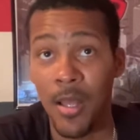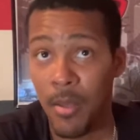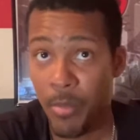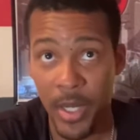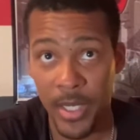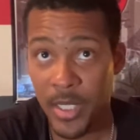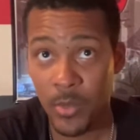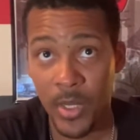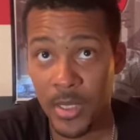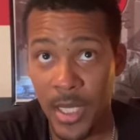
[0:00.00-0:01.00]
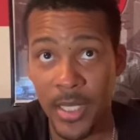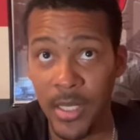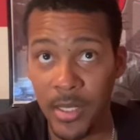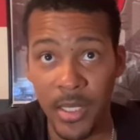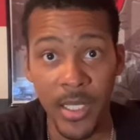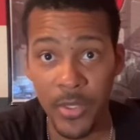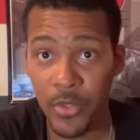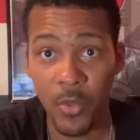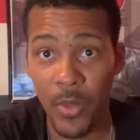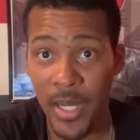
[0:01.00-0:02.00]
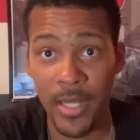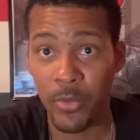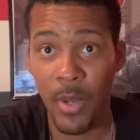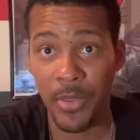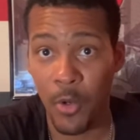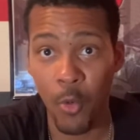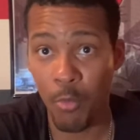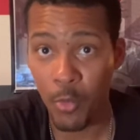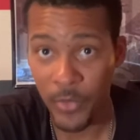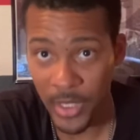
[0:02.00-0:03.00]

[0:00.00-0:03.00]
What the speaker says: But in this one, it's like he's doing that throughout the whole movie.